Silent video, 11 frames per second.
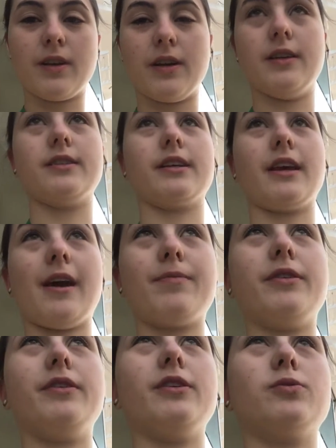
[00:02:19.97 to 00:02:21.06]
Because the
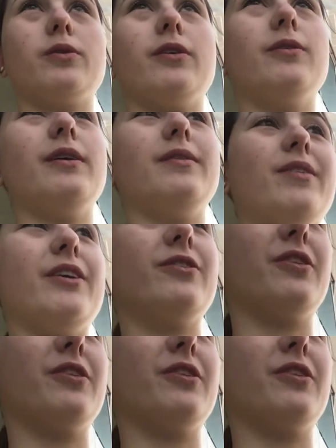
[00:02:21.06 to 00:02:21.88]
captain does wear all white, but I